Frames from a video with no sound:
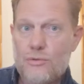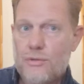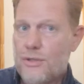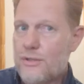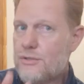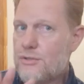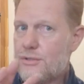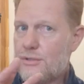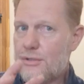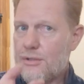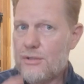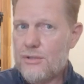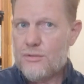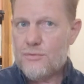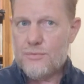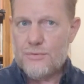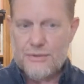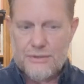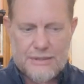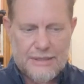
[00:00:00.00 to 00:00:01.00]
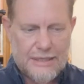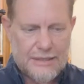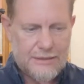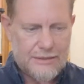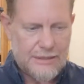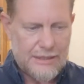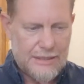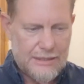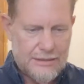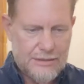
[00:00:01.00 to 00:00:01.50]
not start with that
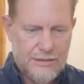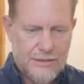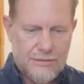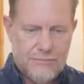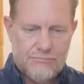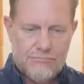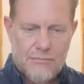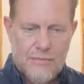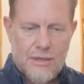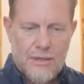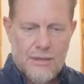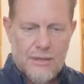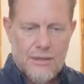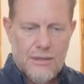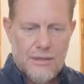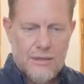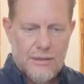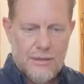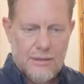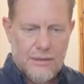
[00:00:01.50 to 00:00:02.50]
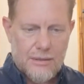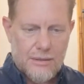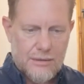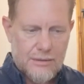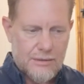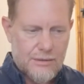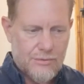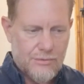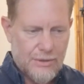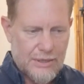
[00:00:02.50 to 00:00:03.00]
in
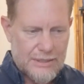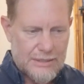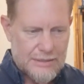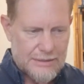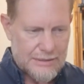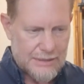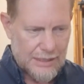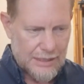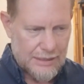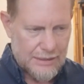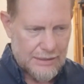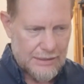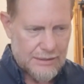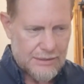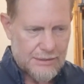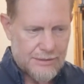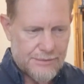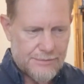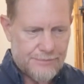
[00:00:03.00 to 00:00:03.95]
grade 10,